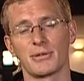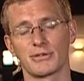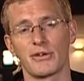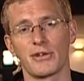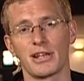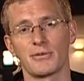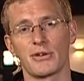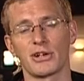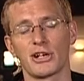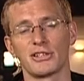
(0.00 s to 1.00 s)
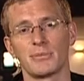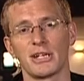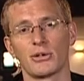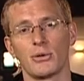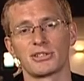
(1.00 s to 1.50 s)
he was very he was very close to
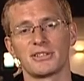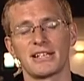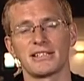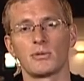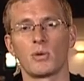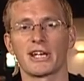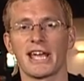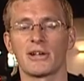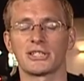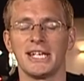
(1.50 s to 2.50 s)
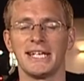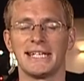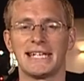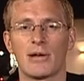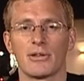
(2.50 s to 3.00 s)
being caught, and that didn't work out.
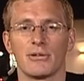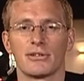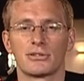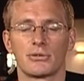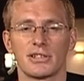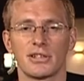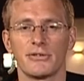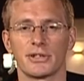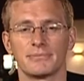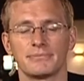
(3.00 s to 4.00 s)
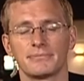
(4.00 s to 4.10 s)
Now, though, the story is over.